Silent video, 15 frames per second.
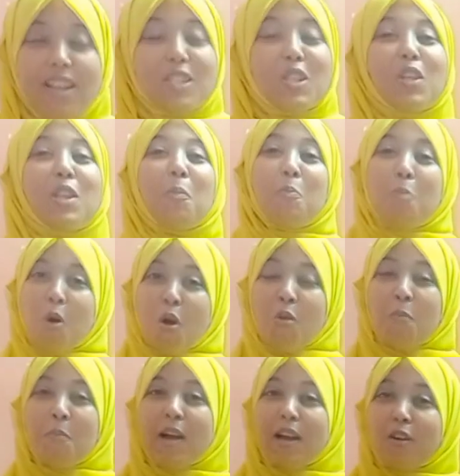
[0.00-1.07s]
So the
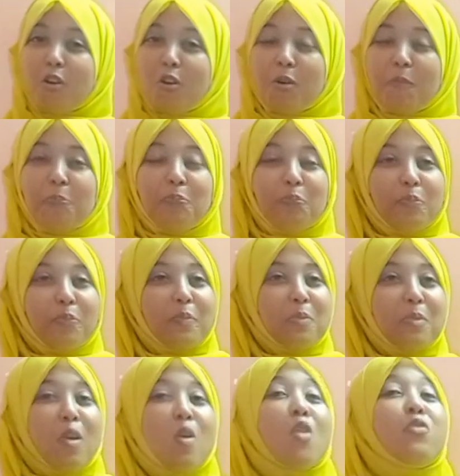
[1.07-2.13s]
bone marrow
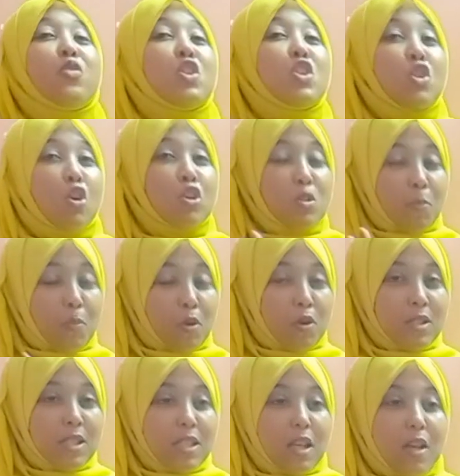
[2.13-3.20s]
of short
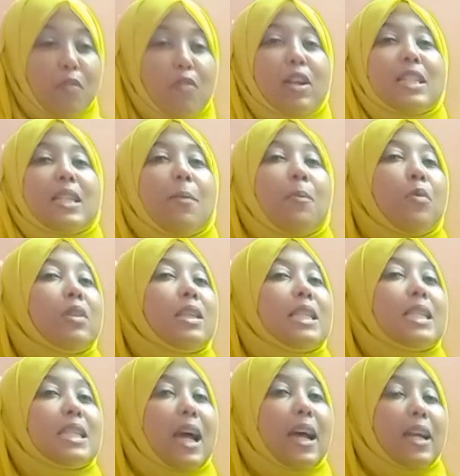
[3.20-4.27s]
bones, for example, the
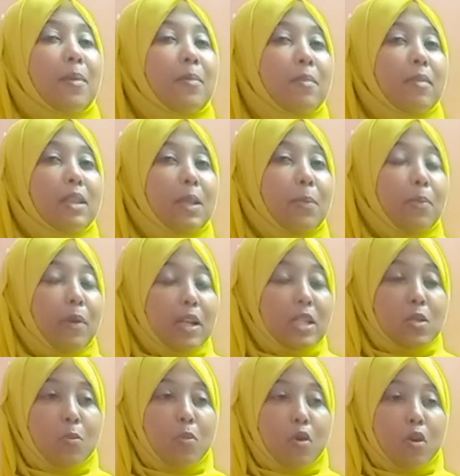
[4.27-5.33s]
sternum, the
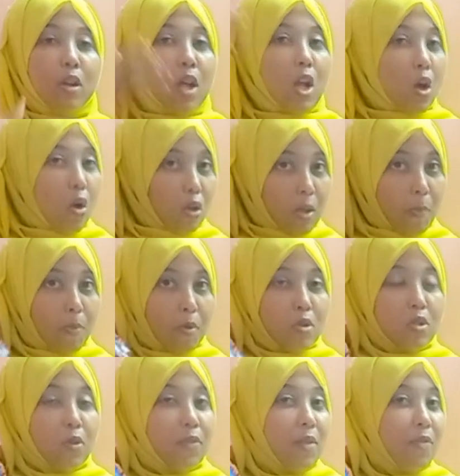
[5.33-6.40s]
breastbone, or the
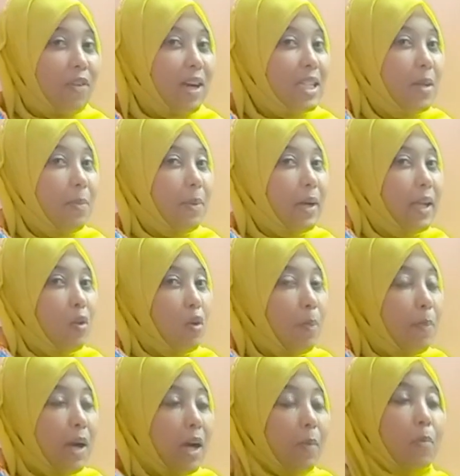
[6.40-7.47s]
bones of the vertebrae, your
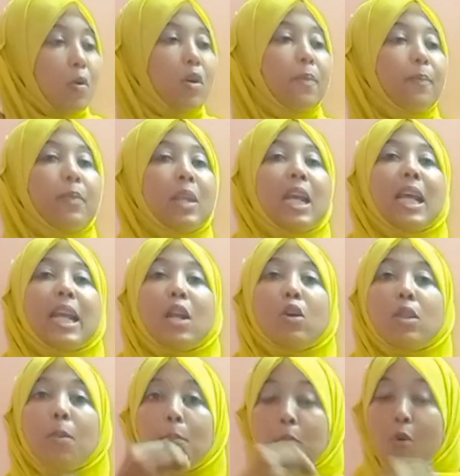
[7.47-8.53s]
backbone. Now
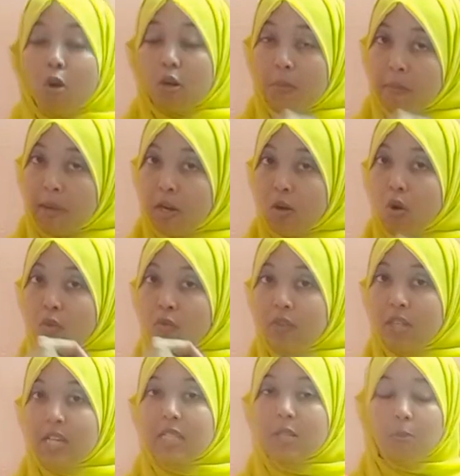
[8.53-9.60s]
the bone marrow of
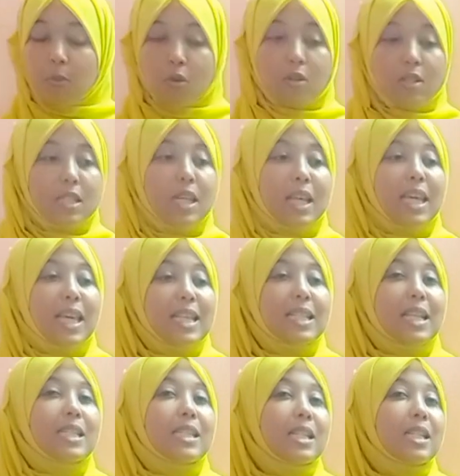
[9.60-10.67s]
these bones
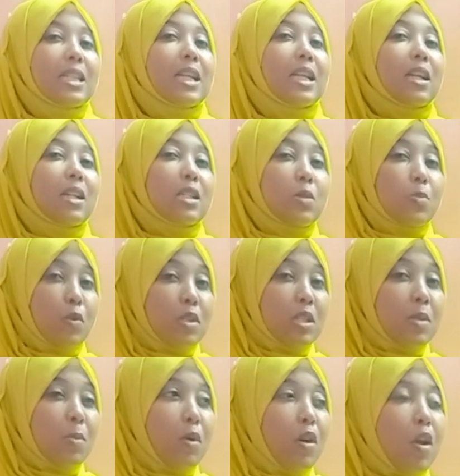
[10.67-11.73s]
is essentially
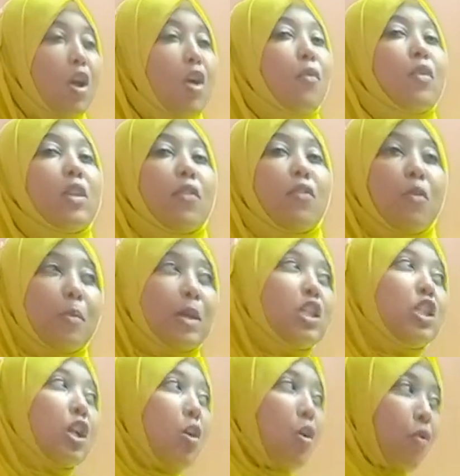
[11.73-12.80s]
responsible for the
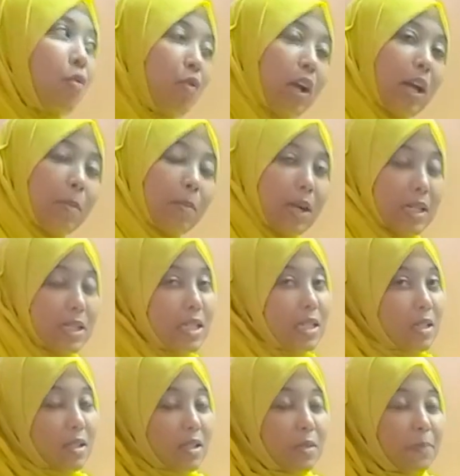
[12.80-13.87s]
formation of red blood
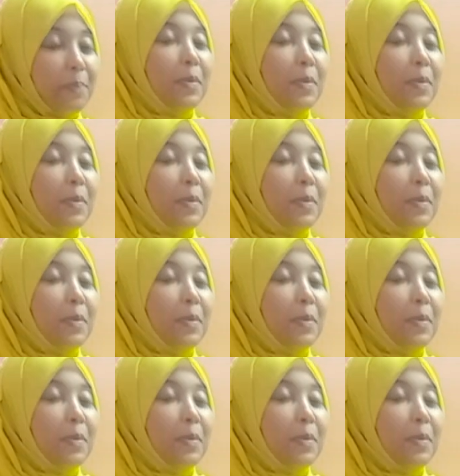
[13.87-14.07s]
cells.